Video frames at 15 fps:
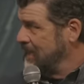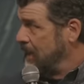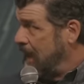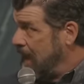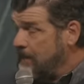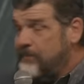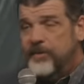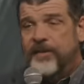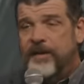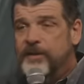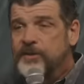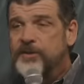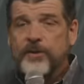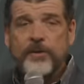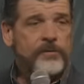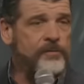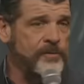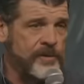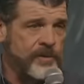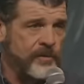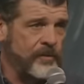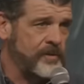Everything circles
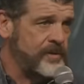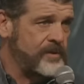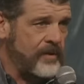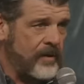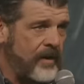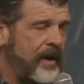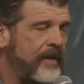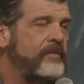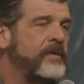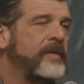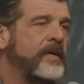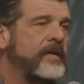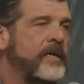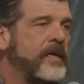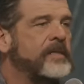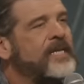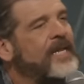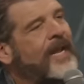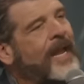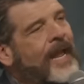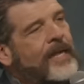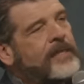the North Star. Everything does. And
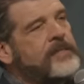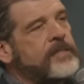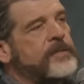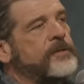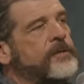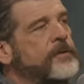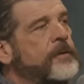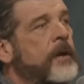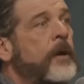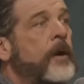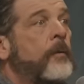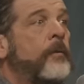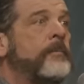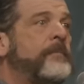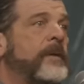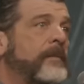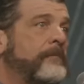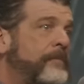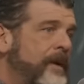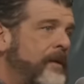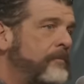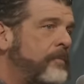it has to do with being
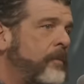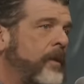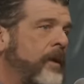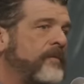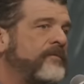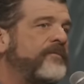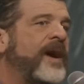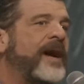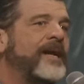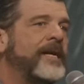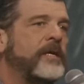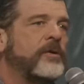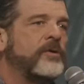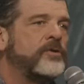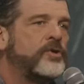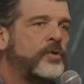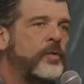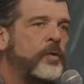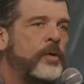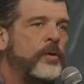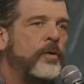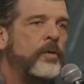pinpointed, finding your
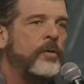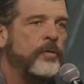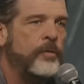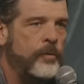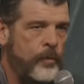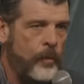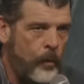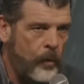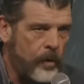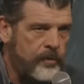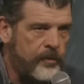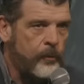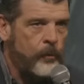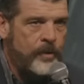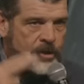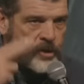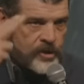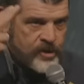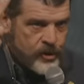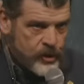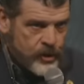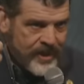true north, which
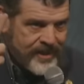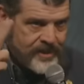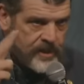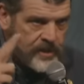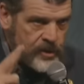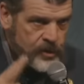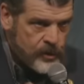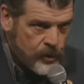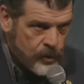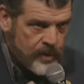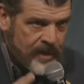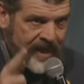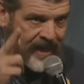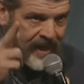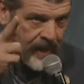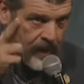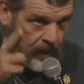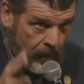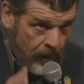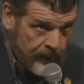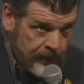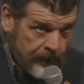is Jesus, your king,
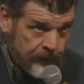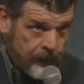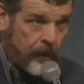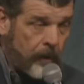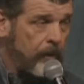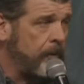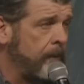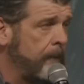on the throne.